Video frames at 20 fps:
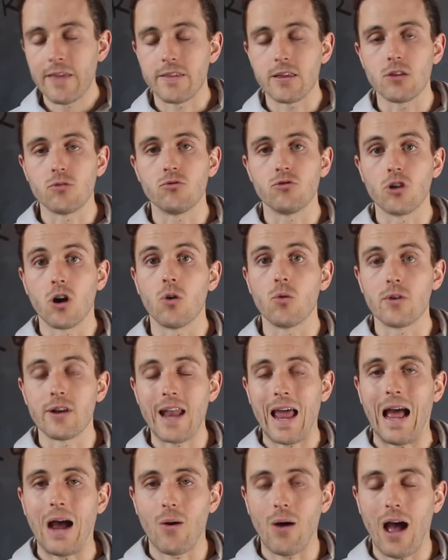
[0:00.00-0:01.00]
that you don't
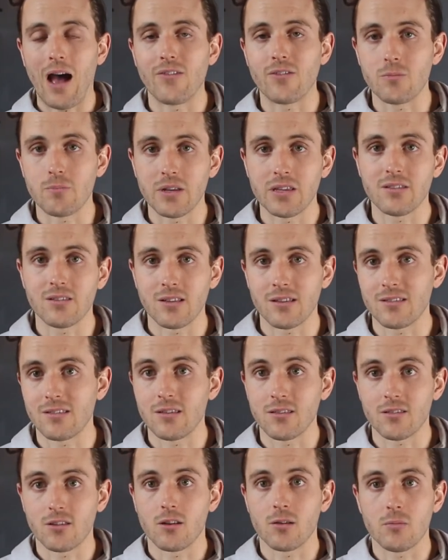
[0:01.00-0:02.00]
now have a business
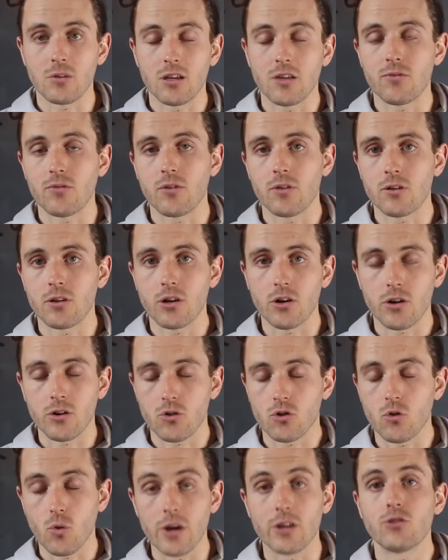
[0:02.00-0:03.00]
that's gonna be
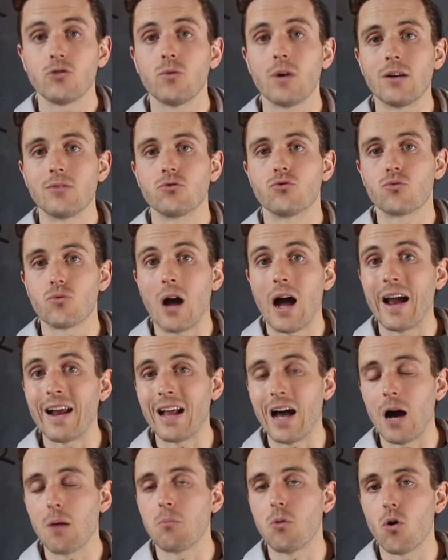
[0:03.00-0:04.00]
going to have dried
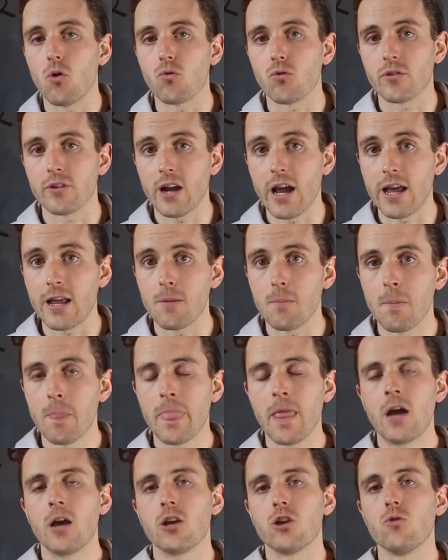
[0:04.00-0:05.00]
up overnight
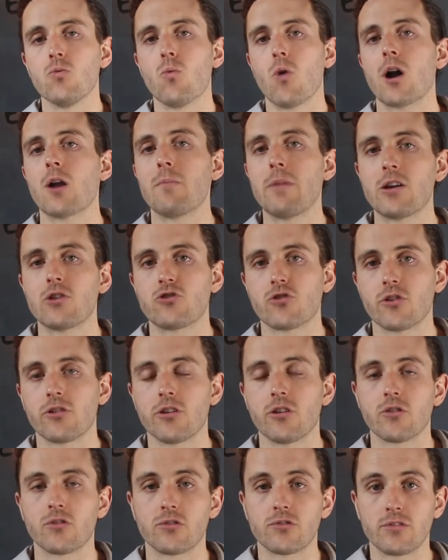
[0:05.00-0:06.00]
you wanna make sure
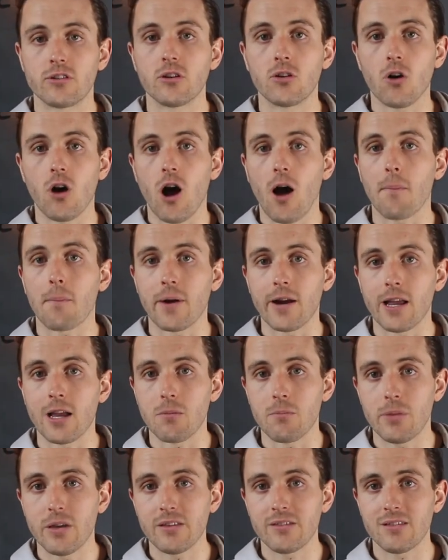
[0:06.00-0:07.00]
that you're still operating
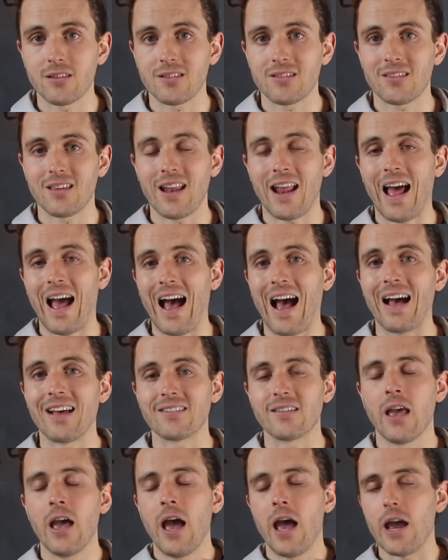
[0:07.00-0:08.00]
a business that
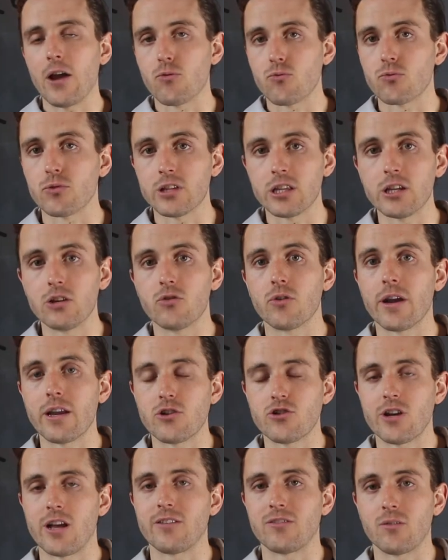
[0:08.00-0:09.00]
has a really
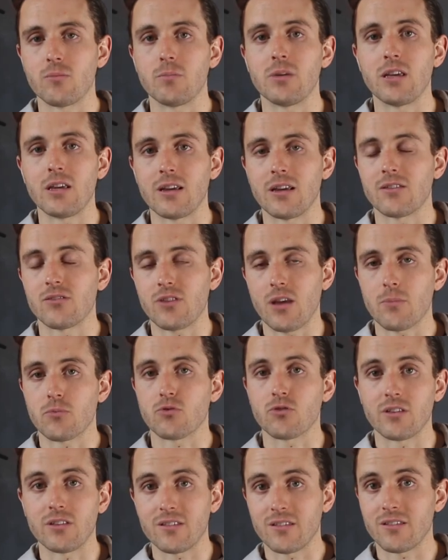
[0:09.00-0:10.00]
great chance of being
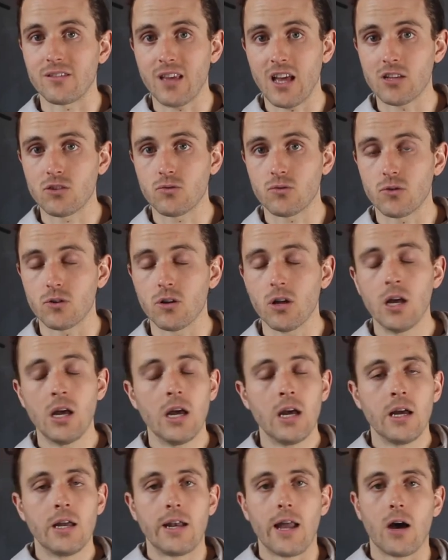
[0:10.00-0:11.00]
exceptionally successful.
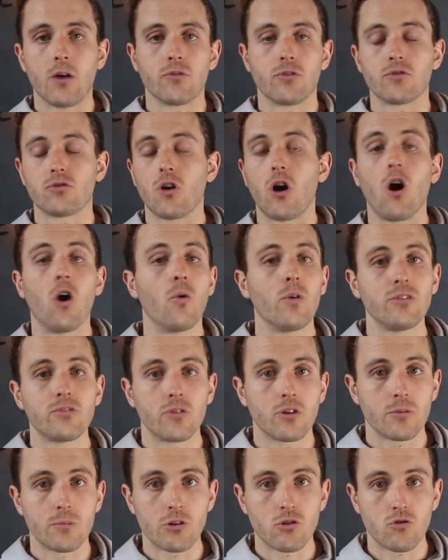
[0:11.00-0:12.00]
Now, there's always
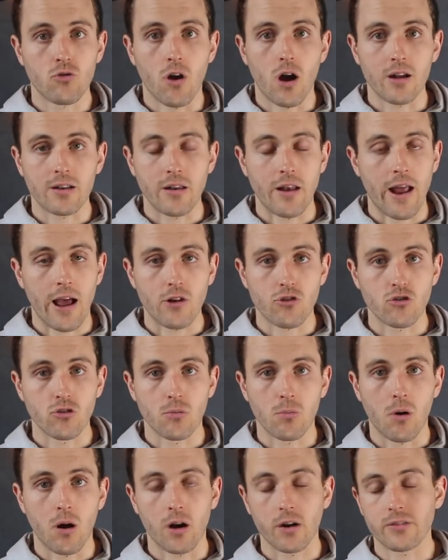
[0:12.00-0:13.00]
gonna be draw to
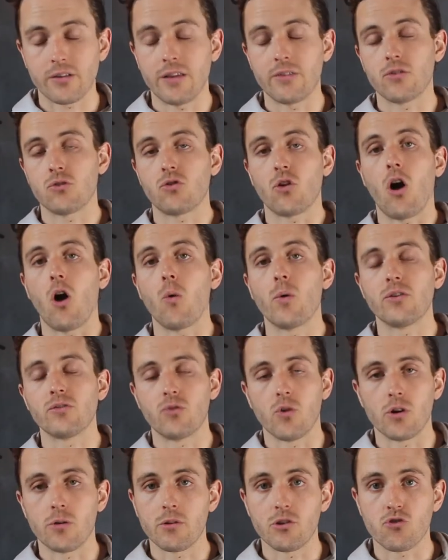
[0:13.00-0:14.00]
national parks and there's always
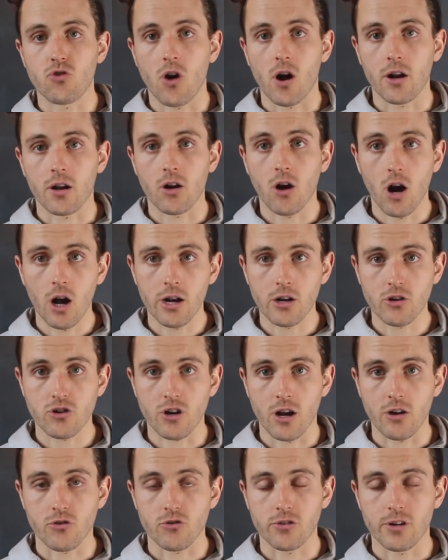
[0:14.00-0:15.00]
going to be draw to cottage
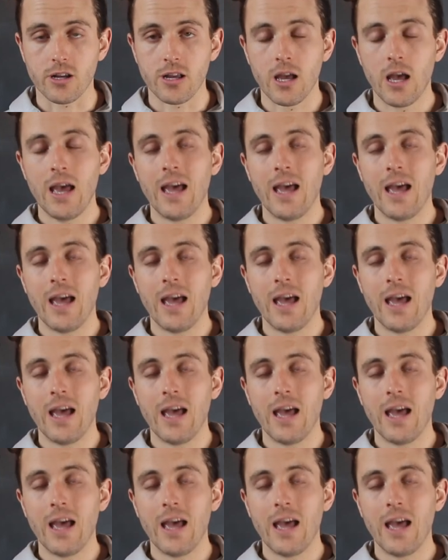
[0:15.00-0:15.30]
country.